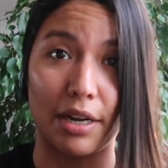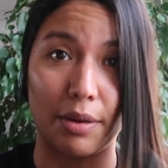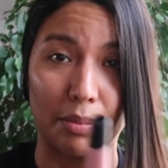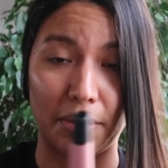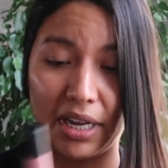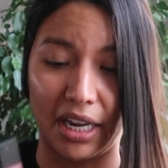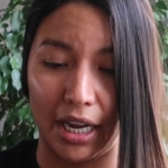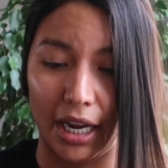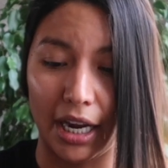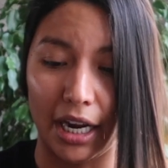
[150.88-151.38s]
out
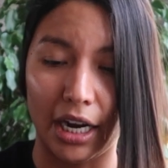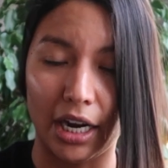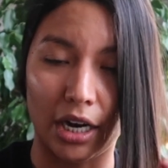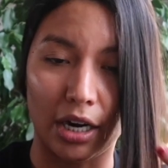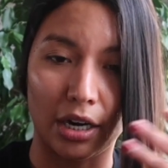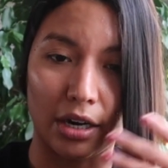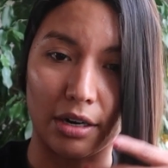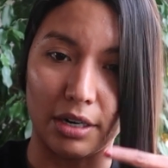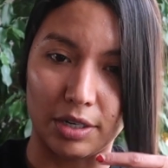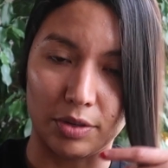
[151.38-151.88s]
my
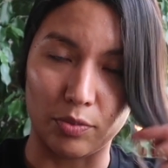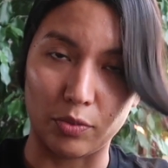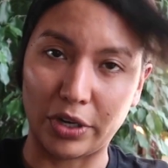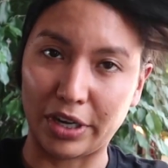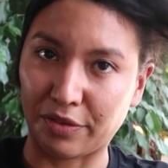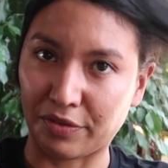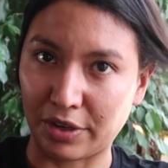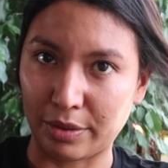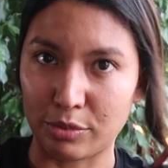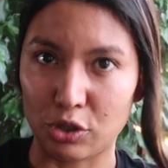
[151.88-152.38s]
hair, and
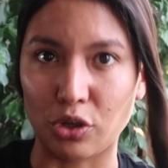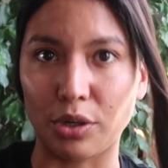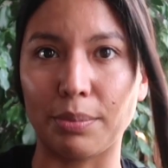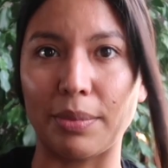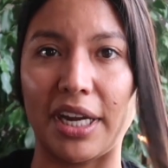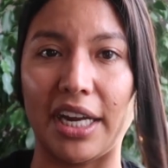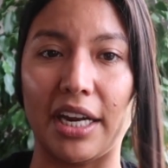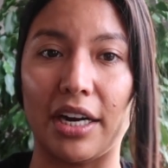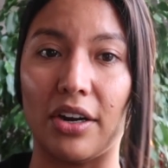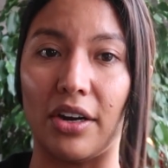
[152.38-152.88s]
whenever I'm doing my
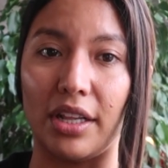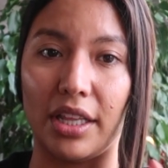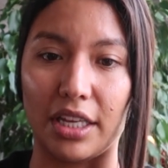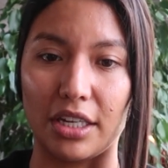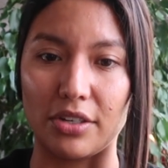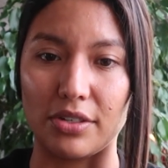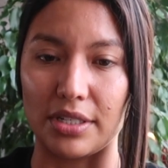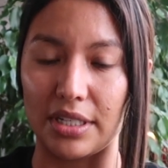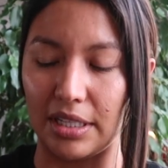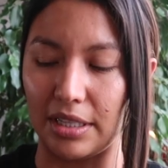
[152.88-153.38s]
hair I like
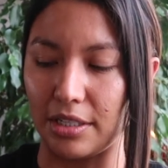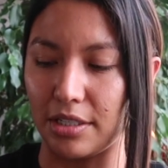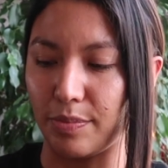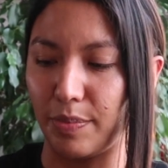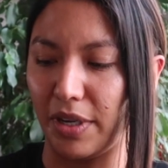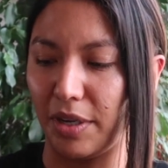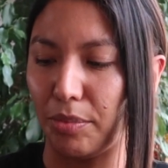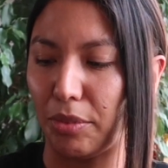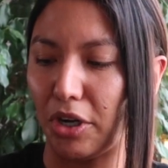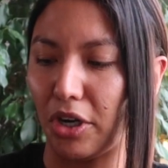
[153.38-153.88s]
using this
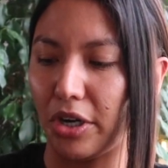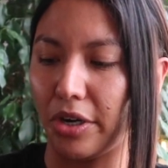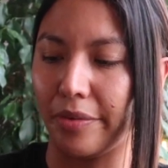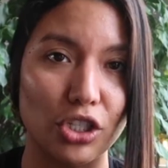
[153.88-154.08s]
big mirror.